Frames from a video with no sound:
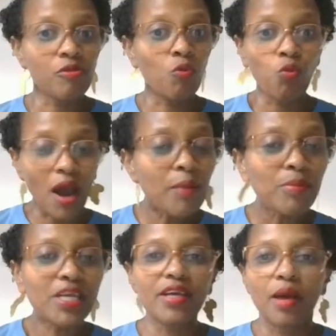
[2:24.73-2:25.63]
one
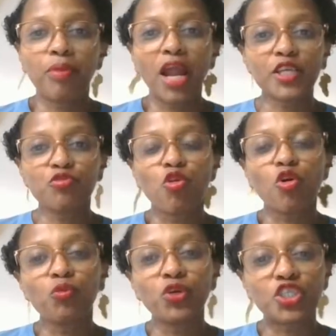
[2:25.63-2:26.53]
media
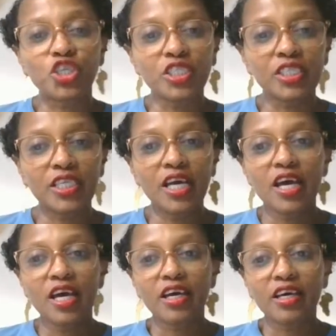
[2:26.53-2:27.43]
platform, which is
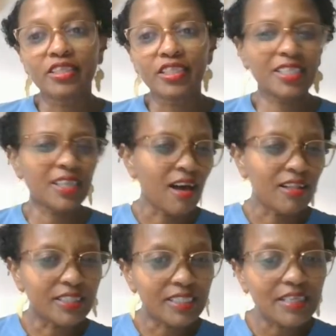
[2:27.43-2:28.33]
the
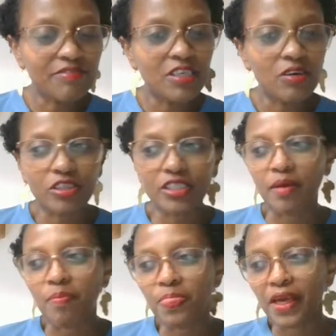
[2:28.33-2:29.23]
Sahel TV or
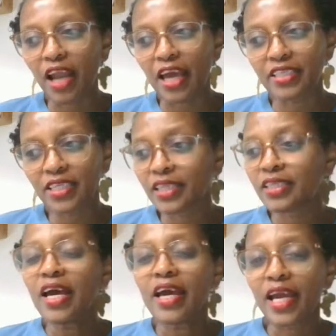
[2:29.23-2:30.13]
something like that.
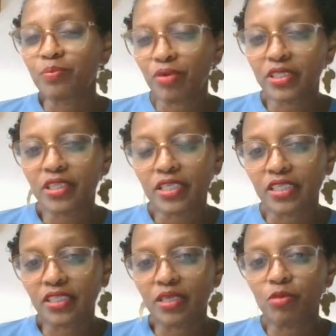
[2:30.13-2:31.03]
And President
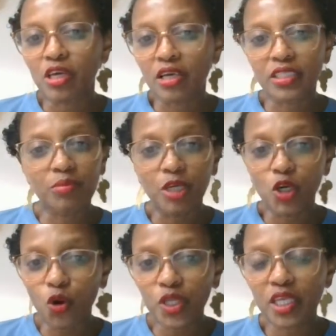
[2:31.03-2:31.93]
Assimi
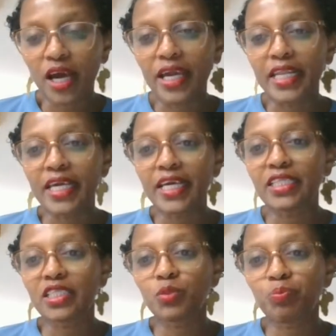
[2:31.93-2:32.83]
Goïta, in
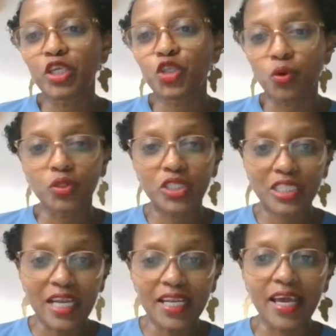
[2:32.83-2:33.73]
his speech on
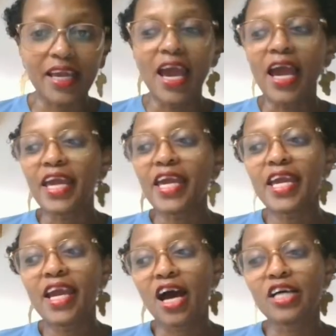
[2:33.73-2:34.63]
Sunday,
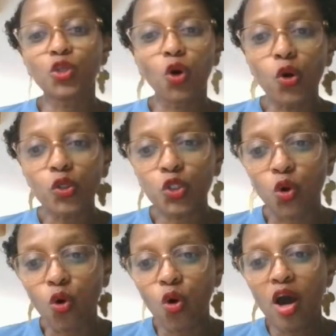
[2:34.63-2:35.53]
he has
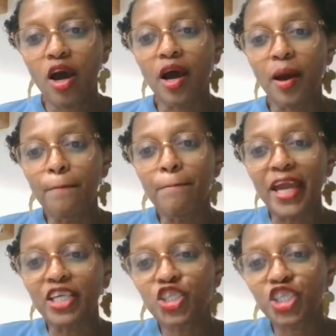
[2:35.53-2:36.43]
also
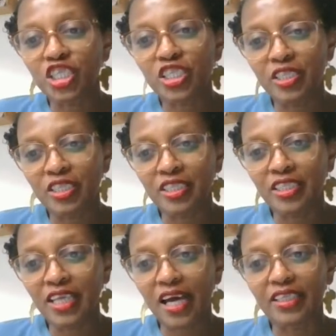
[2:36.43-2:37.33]
mentioned
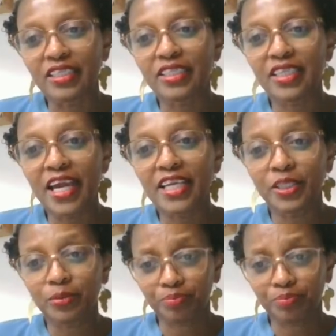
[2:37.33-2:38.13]
that. He said,